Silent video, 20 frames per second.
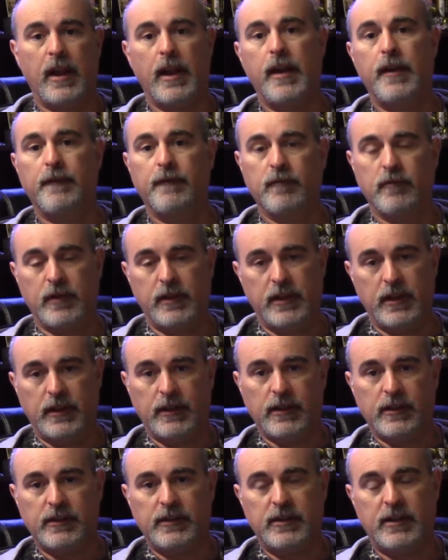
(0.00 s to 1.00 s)

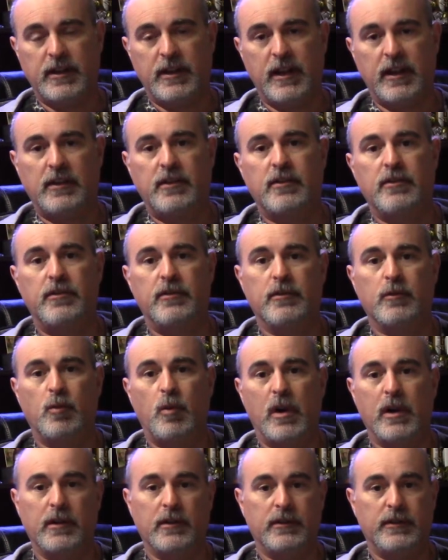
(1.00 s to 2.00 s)
everything that's connected to your
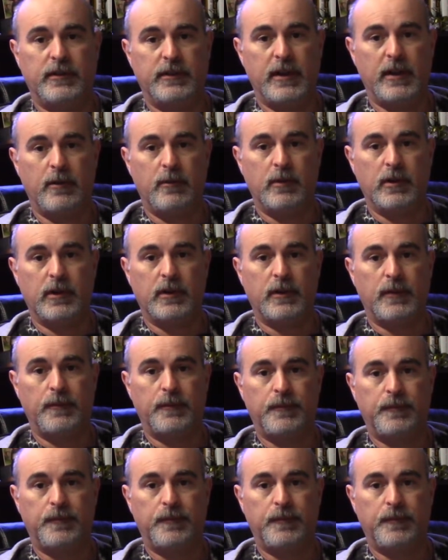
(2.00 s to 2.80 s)
wireless network.